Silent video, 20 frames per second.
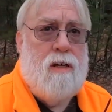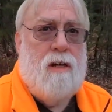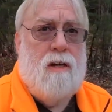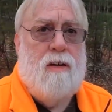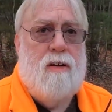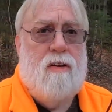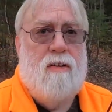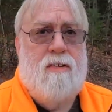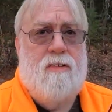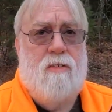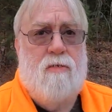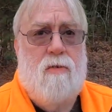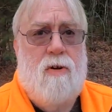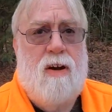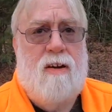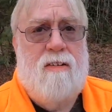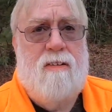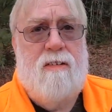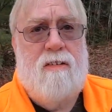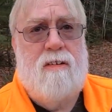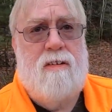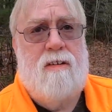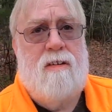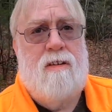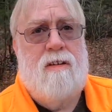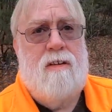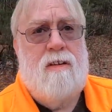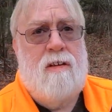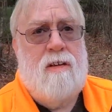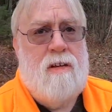in this direction
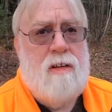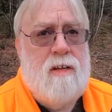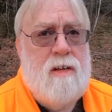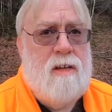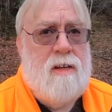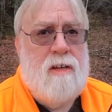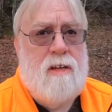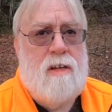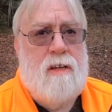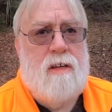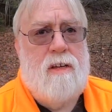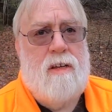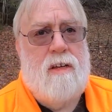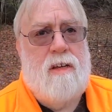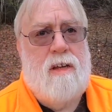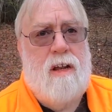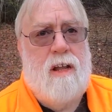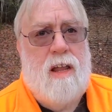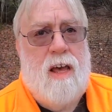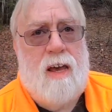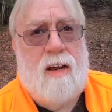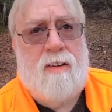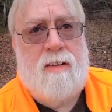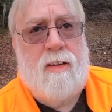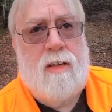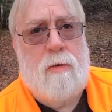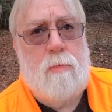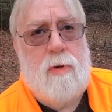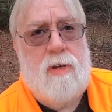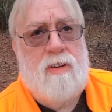it'll
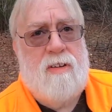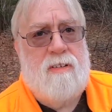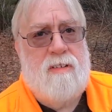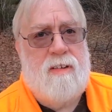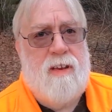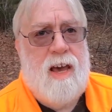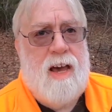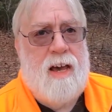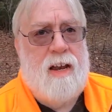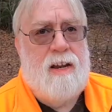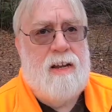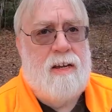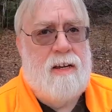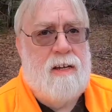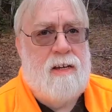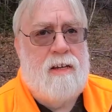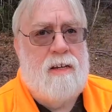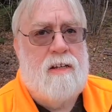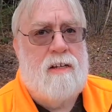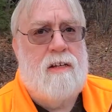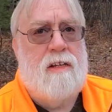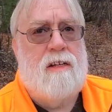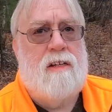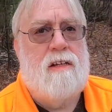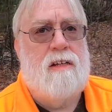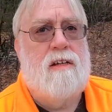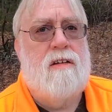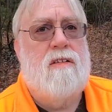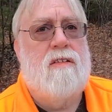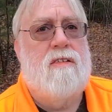actually be starting.
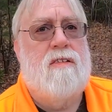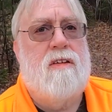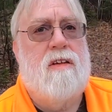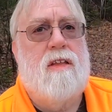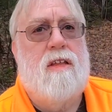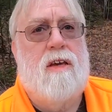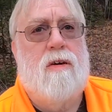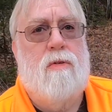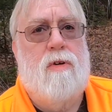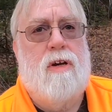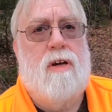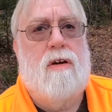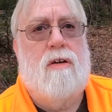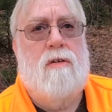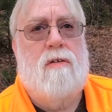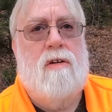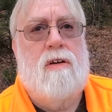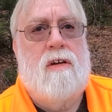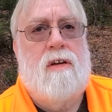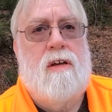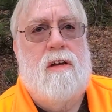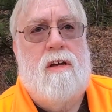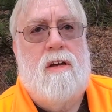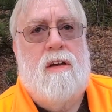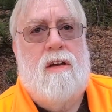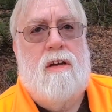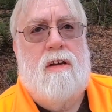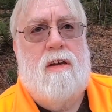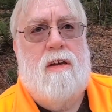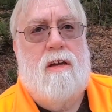Let's see, there we go.
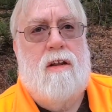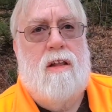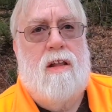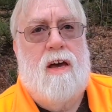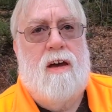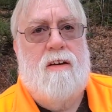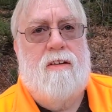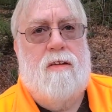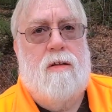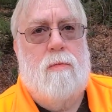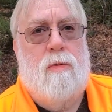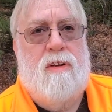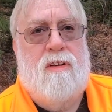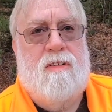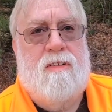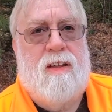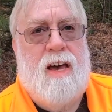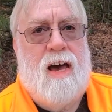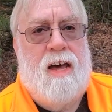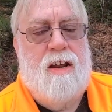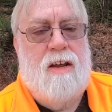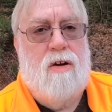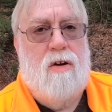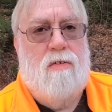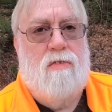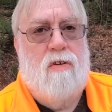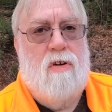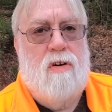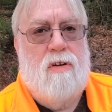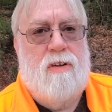It'll actually be starting
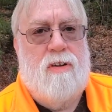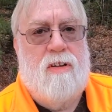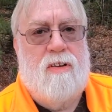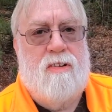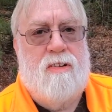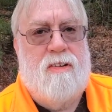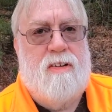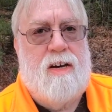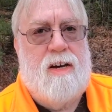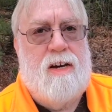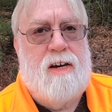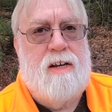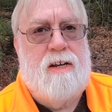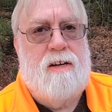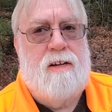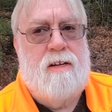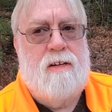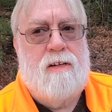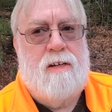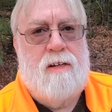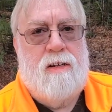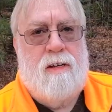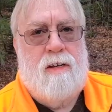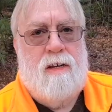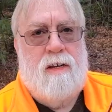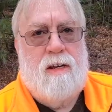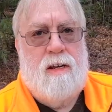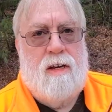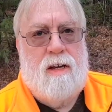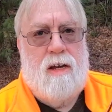over on this side
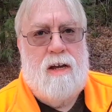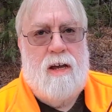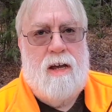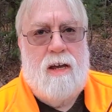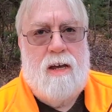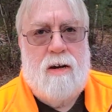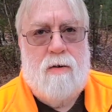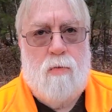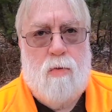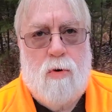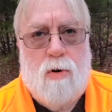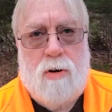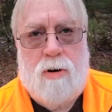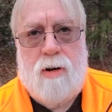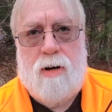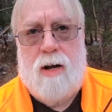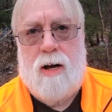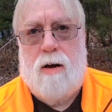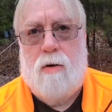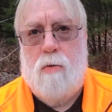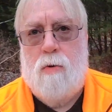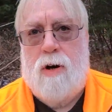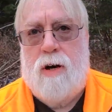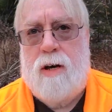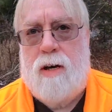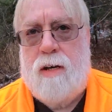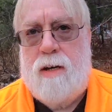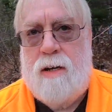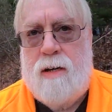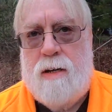and working our
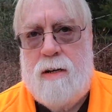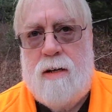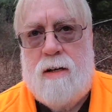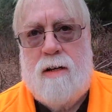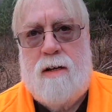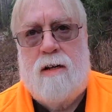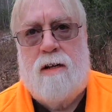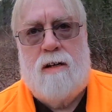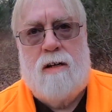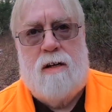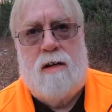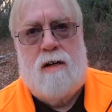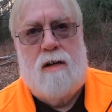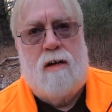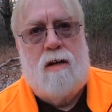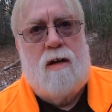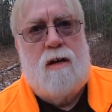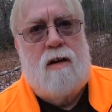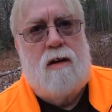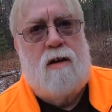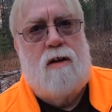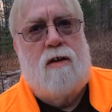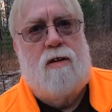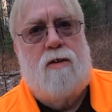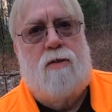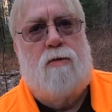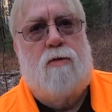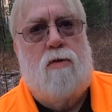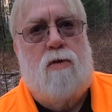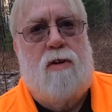way
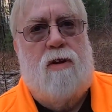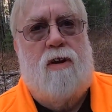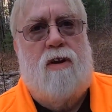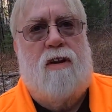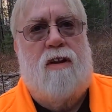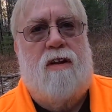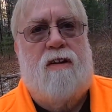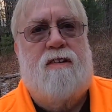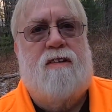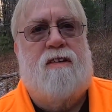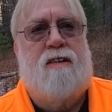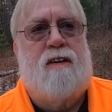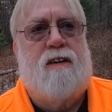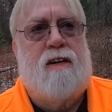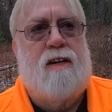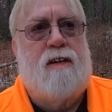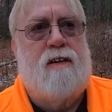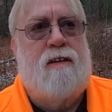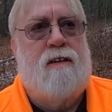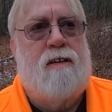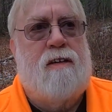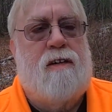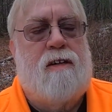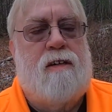through to this side,